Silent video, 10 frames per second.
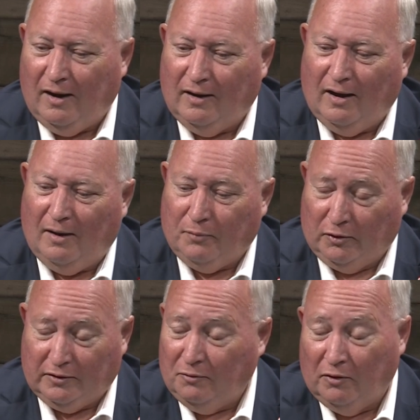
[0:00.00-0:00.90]
I
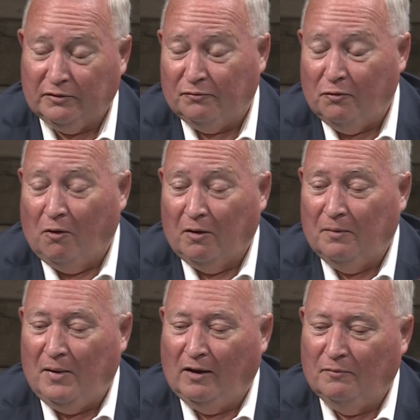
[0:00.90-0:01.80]
personally wasn't for
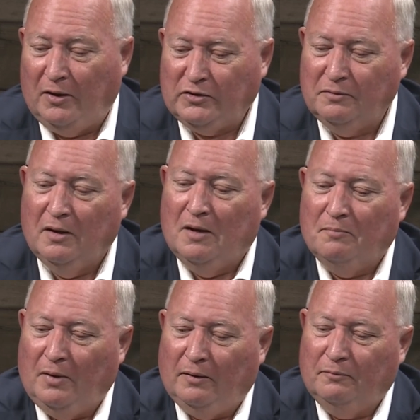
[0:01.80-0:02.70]
amalgamation,
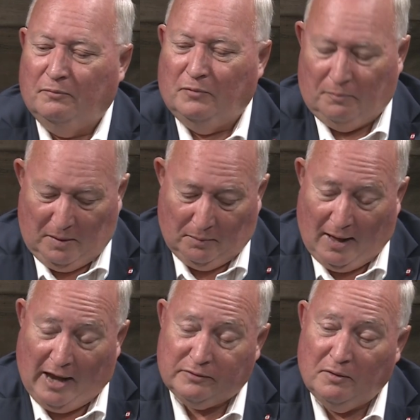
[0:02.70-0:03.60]
but when people
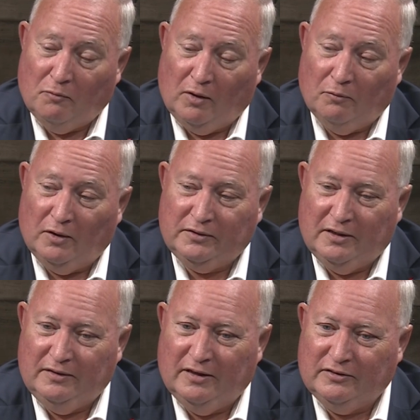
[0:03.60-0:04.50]
asked me
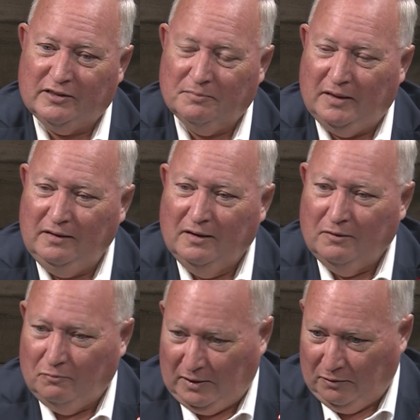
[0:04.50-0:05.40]
what does this mean,
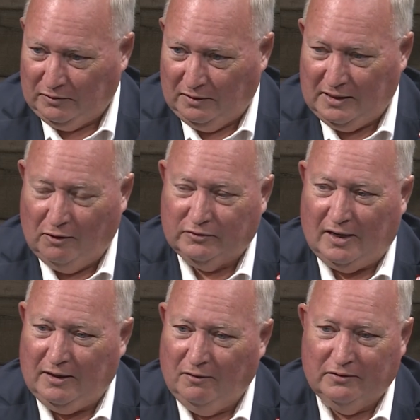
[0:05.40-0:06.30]
when I was on the
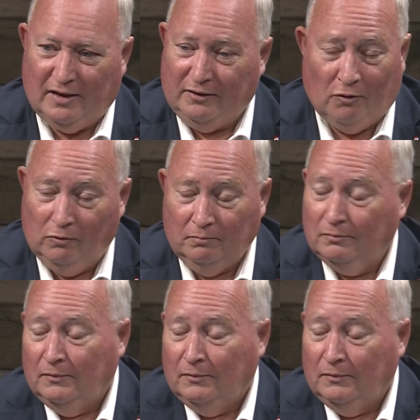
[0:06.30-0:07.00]
outside areas, and I told them,